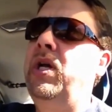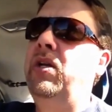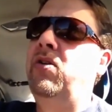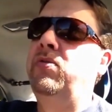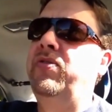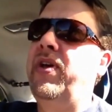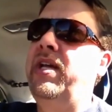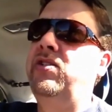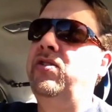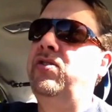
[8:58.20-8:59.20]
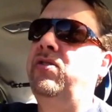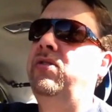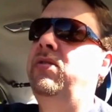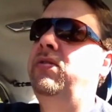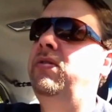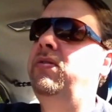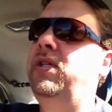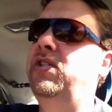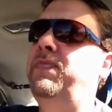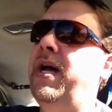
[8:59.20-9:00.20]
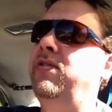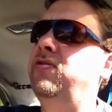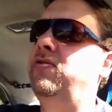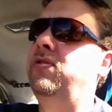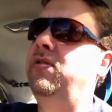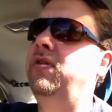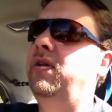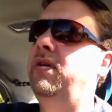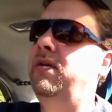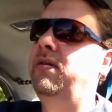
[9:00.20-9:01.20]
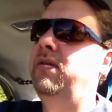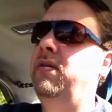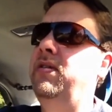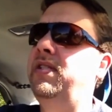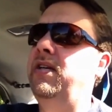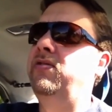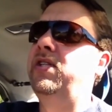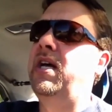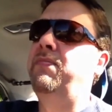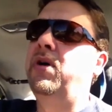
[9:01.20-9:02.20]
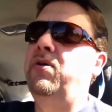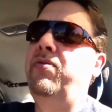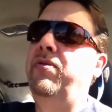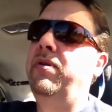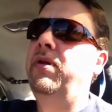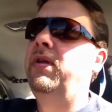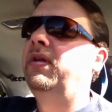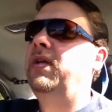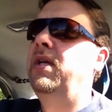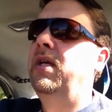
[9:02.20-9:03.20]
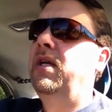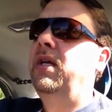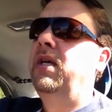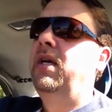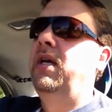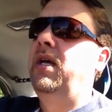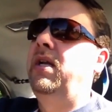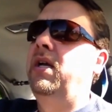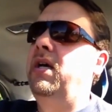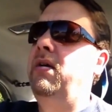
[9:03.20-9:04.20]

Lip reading: in terms of agents, dispatchers, and sales side both. And